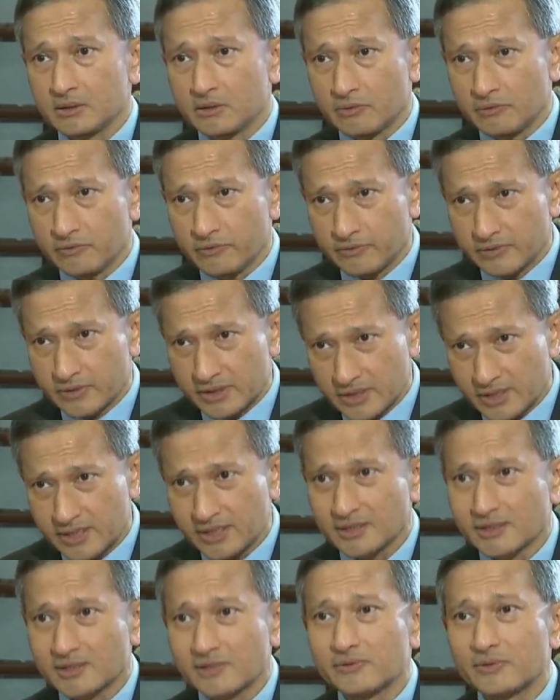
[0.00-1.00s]
of
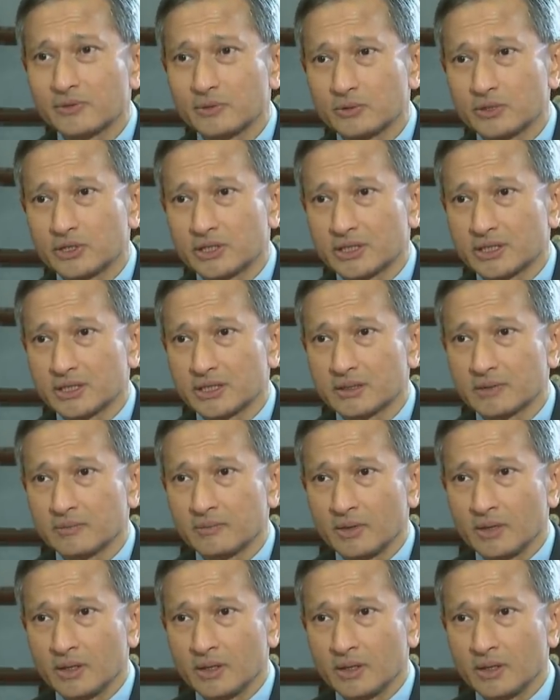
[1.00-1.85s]
skills future,